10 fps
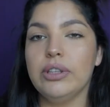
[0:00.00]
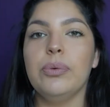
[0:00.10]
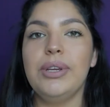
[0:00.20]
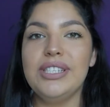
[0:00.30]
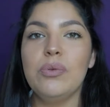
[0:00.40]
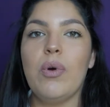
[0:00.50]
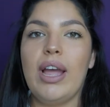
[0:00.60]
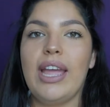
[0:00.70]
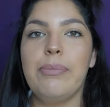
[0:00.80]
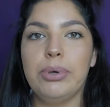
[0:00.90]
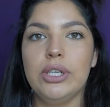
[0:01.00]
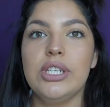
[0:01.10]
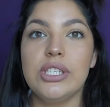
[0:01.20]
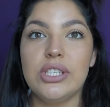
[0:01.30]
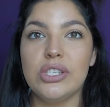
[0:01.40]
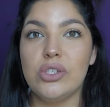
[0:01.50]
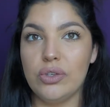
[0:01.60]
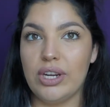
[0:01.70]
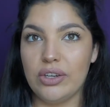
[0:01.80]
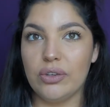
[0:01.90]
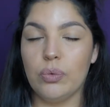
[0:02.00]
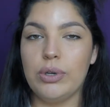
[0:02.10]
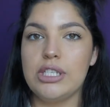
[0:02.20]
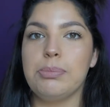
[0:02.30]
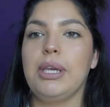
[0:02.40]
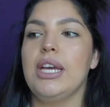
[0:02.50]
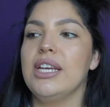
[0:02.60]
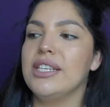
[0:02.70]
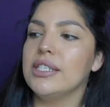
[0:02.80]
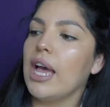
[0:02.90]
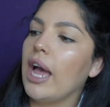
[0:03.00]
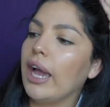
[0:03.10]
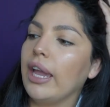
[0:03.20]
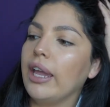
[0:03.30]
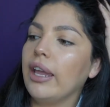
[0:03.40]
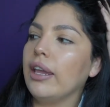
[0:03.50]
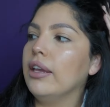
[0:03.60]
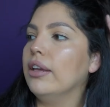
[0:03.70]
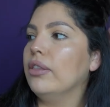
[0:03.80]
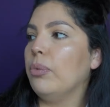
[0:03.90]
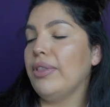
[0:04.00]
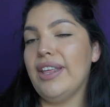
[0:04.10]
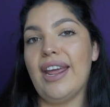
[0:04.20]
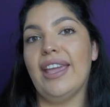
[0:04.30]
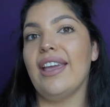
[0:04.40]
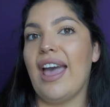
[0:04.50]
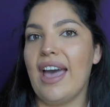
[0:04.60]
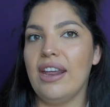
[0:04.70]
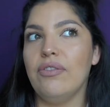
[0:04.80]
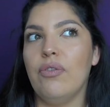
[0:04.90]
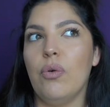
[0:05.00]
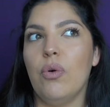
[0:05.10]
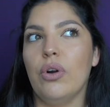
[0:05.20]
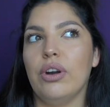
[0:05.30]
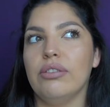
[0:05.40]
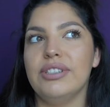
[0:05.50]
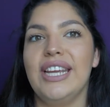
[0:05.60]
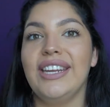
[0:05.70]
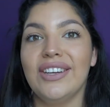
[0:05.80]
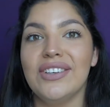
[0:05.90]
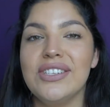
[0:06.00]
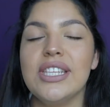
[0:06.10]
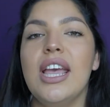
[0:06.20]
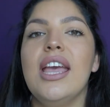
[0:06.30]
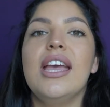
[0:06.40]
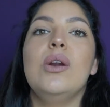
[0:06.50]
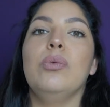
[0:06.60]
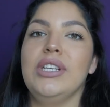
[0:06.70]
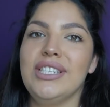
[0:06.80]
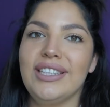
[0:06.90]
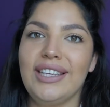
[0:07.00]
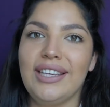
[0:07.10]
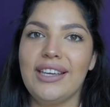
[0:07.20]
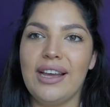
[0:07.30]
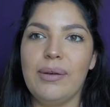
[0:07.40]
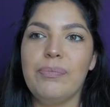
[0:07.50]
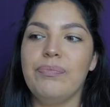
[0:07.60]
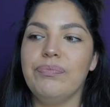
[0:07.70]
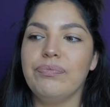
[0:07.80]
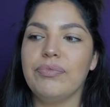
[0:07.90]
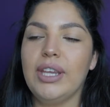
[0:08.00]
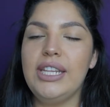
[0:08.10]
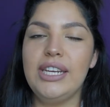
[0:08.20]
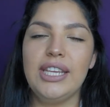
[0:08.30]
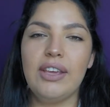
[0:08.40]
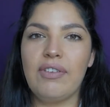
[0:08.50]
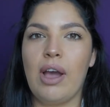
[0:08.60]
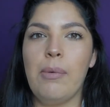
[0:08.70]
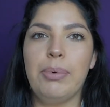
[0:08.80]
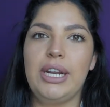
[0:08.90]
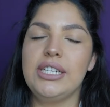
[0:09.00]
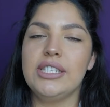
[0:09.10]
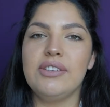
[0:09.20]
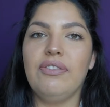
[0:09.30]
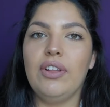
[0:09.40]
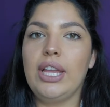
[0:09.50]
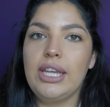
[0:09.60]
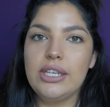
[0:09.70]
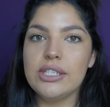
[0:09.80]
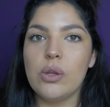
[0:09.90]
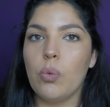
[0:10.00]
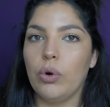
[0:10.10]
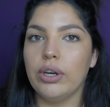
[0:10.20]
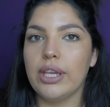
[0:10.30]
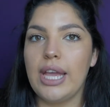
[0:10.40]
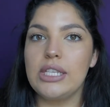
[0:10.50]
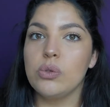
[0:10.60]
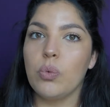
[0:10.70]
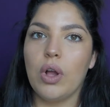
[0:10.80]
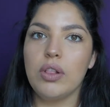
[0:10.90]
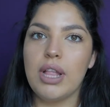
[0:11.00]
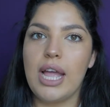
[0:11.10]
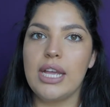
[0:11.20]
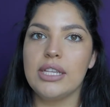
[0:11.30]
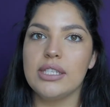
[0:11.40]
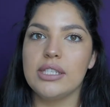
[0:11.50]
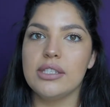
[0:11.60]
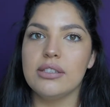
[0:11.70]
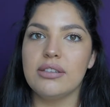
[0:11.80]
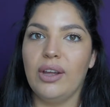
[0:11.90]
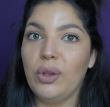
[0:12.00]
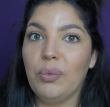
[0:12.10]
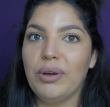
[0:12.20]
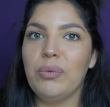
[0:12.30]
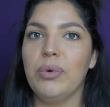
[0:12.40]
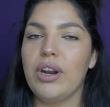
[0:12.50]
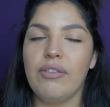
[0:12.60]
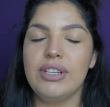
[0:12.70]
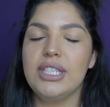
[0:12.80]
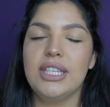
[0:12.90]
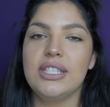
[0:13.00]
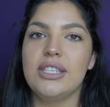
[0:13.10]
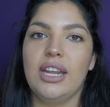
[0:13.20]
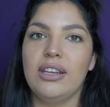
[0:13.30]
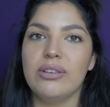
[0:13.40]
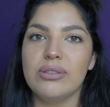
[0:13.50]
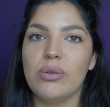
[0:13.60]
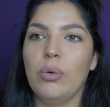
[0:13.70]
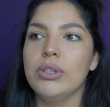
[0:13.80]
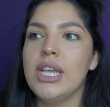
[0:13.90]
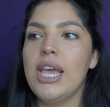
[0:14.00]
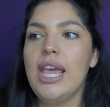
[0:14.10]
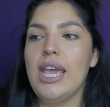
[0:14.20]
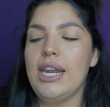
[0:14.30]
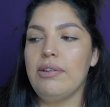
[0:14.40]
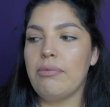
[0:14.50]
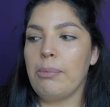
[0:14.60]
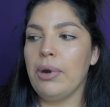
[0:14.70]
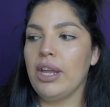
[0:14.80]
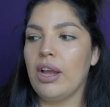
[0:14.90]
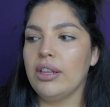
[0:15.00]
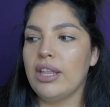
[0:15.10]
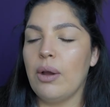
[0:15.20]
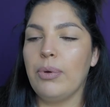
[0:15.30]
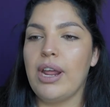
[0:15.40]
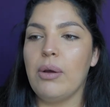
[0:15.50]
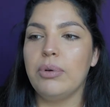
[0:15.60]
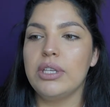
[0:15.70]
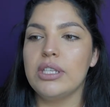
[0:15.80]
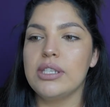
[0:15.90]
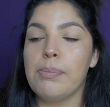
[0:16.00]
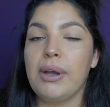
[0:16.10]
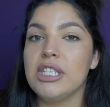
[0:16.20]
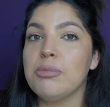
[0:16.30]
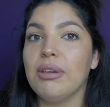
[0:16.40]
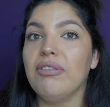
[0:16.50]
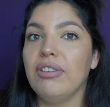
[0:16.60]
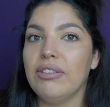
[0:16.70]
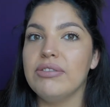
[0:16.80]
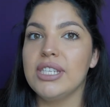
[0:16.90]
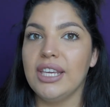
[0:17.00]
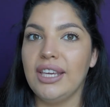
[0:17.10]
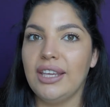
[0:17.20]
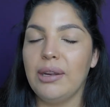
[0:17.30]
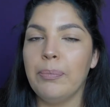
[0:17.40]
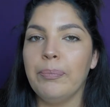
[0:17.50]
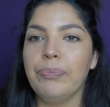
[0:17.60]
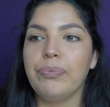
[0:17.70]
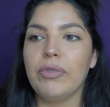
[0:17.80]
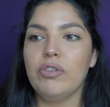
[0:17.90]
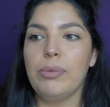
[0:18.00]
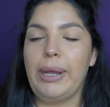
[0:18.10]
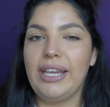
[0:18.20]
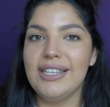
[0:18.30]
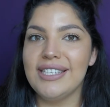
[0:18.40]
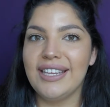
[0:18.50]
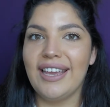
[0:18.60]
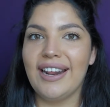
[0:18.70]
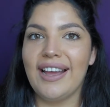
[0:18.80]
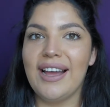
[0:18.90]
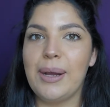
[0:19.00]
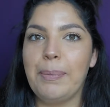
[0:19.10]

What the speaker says: The reason why I purchased this straightener was because the one that I had for 10 years recently, it didn't give out, but I just feel like it doesn't work as well as a new one would. Obviously it's 10 years old, and I remember I got that when I was about to be 15 for my quinceañera.